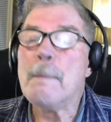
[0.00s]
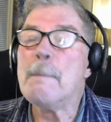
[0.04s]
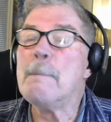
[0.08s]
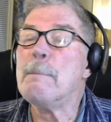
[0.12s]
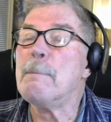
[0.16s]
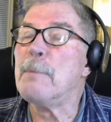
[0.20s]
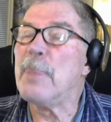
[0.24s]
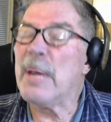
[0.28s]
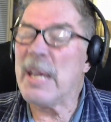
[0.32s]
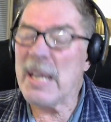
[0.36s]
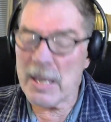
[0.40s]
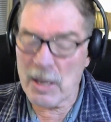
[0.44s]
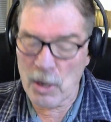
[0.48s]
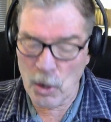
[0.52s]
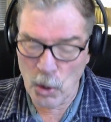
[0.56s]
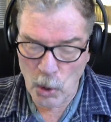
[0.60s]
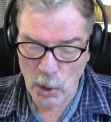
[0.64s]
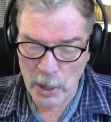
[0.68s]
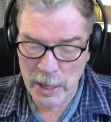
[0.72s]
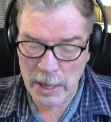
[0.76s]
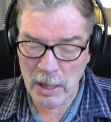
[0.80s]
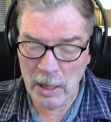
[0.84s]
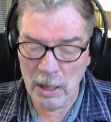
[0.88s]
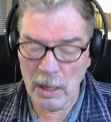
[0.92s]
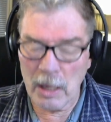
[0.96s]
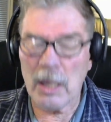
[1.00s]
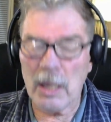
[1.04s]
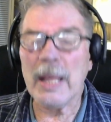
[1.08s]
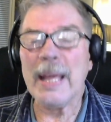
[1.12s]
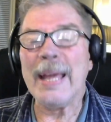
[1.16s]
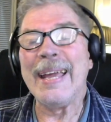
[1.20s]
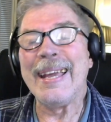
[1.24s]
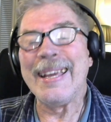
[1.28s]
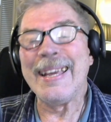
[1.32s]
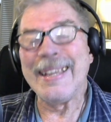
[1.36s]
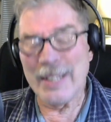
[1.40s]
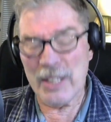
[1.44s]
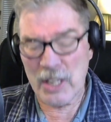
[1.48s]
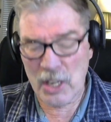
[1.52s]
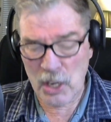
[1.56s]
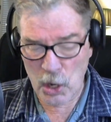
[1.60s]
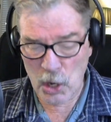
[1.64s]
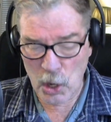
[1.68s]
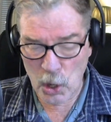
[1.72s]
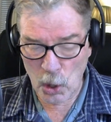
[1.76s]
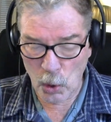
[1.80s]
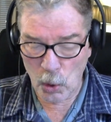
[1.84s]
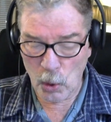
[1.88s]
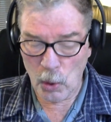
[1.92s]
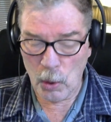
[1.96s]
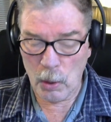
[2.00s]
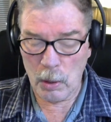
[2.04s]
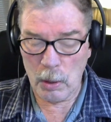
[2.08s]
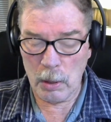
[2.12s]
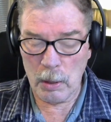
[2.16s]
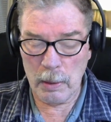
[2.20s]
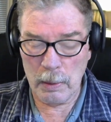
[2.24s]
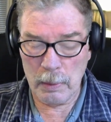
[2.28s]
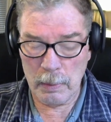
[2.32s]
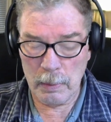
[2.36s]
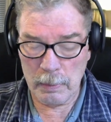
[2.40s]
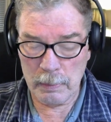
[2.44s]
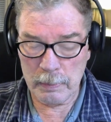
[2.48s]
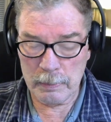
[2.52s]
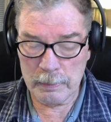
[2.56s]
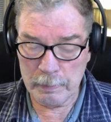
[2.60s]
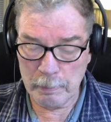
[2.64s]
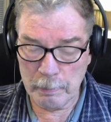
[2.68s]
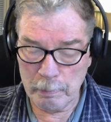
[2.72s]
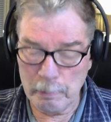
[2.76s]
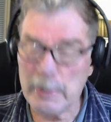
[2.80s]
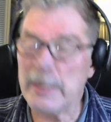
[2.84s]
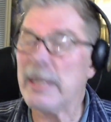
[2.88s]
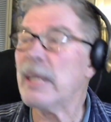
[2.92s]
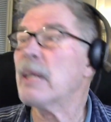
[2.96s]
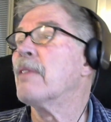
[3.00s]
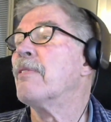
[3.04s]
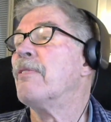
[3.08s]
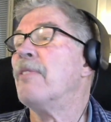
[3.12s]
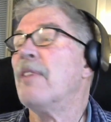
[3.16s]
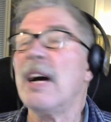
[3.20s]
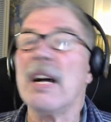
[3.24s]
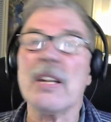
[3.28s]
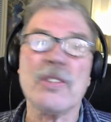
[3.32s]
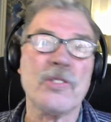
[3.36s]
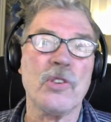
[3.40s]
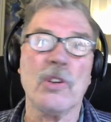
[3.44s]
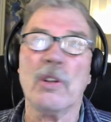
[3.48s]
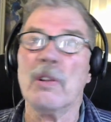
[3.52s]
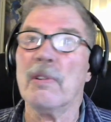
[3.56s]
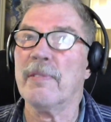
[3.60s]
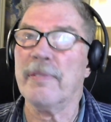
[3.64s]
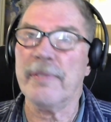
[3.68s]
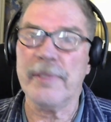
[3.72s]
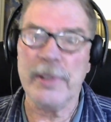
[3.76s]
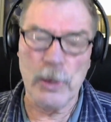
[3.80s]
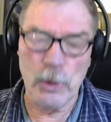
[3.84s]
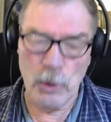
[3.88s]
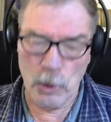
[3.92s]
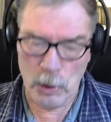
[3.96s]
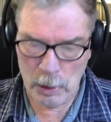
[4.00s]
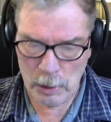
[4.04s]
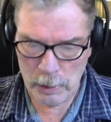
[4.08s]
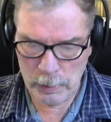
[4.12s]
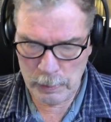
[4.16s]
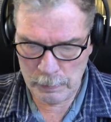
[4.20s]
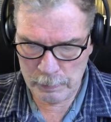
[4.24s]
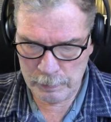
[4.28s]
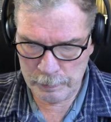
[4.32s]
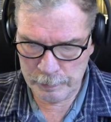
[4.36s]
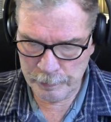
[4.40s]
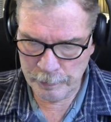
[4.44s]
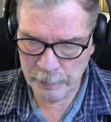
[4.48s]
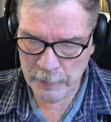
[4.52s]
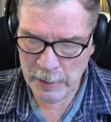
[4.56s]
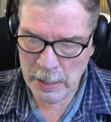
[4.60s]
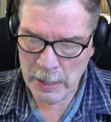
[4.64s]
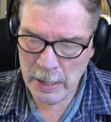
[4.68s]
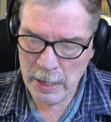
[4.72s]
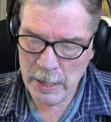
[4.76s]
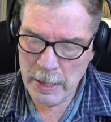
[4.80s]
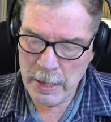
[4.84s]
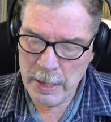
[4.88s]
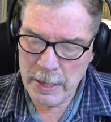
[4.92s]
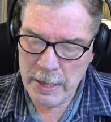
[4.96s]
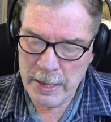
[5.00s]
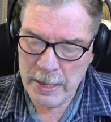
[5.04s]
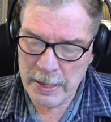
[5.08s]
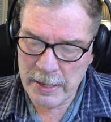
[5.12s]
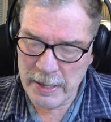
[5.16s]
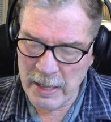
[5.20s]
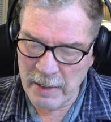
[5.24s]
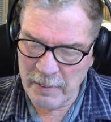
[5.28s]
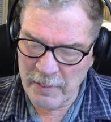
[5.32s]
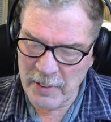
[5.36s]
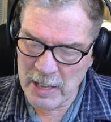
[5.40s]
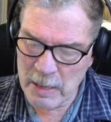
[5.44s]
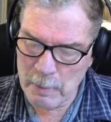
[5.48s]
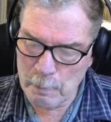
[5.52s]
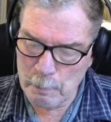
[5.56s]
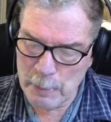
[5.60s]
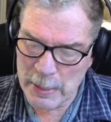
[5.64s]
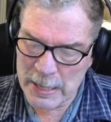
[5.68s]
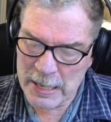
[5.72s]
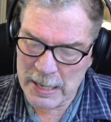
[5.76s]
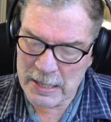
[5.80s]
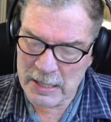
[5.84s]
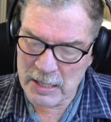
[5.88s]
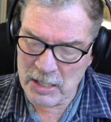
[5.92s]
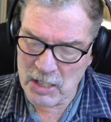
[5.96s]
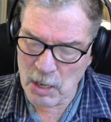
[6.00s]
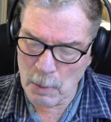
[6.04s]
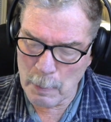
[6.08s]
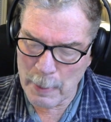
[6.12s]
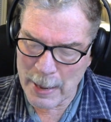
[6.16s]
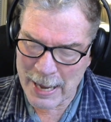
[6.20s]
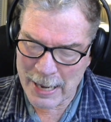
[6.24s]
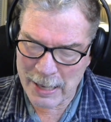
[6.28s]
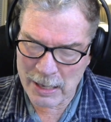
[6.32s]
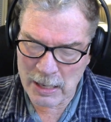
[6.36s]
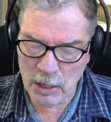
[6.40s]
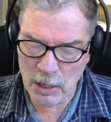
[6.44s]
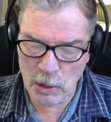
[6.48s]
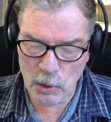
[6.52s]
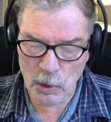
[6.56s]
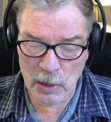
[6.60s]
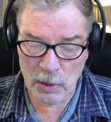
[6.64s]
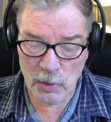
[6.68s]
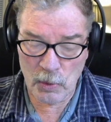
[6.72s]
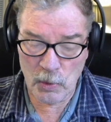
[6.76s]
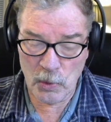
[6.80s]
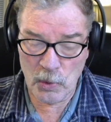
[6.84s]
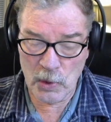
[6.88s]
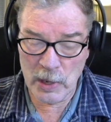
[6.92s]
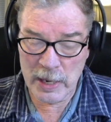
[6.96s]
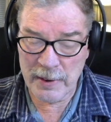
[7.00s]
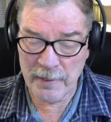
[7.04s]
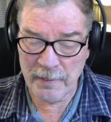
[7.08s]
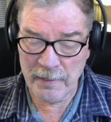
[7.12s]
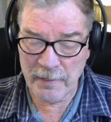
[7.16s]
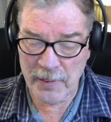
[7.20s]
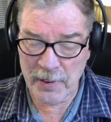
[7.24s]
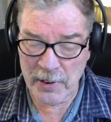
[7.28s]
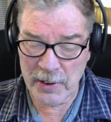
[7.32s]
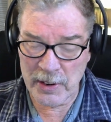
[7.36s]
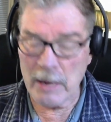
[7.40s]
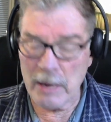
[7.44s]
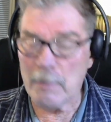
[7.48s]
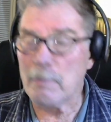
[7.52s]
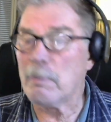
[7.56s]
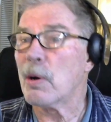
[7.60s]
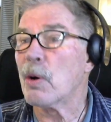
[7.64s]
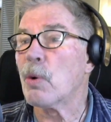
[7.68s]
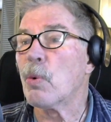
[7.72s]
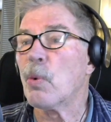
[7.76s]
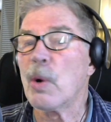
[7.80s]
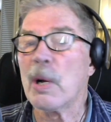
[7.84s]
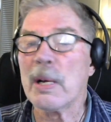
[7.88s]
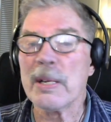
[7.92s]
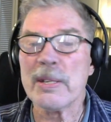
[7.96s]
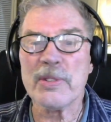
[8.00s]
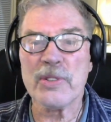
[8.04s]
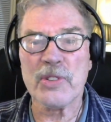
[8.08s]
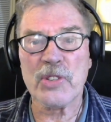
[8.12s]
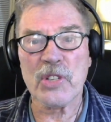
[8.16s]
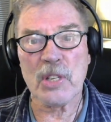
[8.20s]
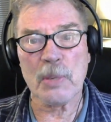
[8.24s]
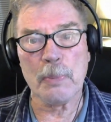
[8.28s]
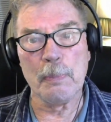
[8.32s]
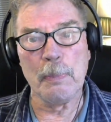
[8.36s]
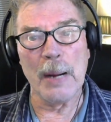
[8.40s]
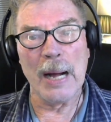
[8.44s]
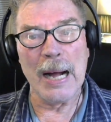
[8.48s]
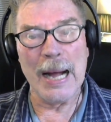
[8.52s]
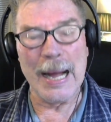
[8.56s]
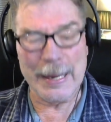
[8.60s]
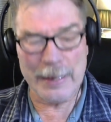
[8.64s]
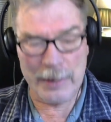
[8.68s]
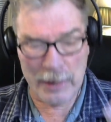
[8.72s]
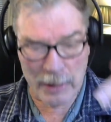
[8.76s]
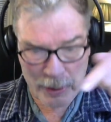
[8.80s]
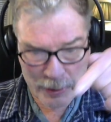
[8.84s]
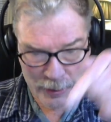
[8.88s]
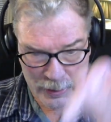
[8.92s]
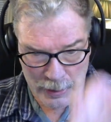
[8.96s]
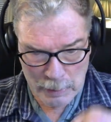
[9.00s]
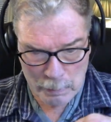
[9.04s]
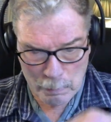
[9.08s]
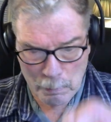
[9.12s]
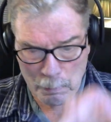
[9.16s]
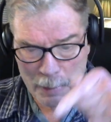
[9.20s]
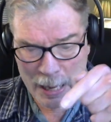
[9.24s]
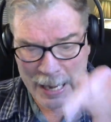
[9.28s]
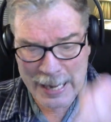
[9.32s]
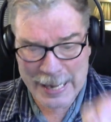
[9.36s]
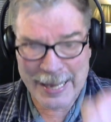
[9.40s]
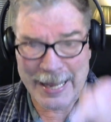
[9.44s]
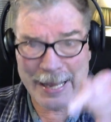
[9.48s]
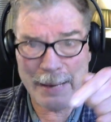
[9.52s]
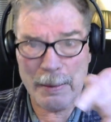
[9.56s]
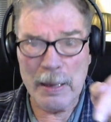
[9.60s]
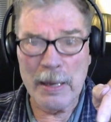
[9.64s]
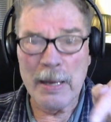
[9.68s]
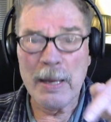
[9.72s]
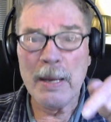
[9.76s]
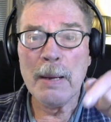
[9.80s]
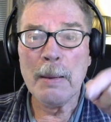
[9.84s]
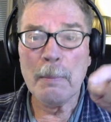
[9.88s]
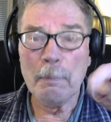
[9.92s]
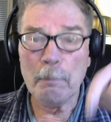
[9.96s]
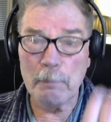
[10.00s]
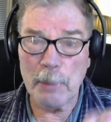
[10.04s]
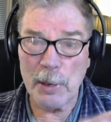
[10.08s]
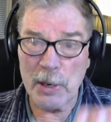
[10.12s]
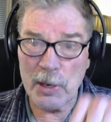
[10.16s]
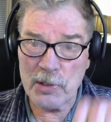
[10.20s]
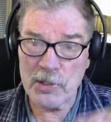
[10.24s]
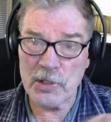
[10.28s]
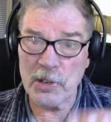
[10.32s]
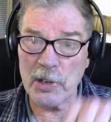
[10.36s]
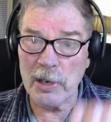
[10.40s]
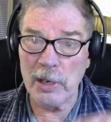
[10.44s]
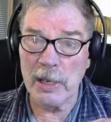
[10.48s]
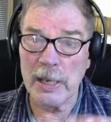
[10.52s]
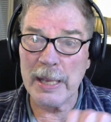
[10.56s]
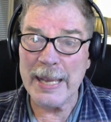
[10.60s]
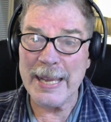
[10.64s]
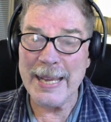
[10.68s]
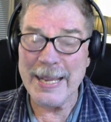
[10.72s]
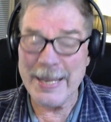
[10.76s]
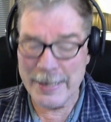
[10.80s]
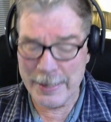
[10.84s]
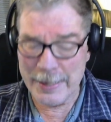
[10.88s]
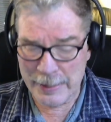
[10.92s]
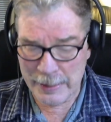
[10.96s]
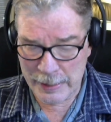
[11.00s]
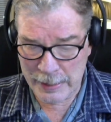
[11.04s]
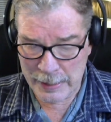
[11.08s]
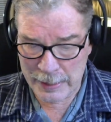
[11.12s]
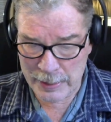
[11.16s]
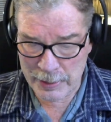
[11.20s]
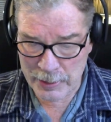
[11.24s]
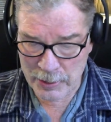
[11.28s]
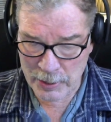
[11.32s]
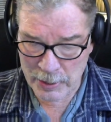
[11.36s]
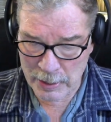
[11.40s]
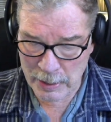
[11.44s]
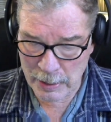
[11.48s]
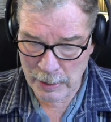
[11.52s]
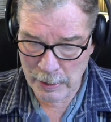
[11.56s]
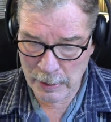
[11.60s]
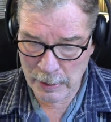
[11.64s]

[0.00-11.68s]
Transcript: Big oil and coal, big fossil fuel, giving big tobacco a run for number one spot on my personal hate list.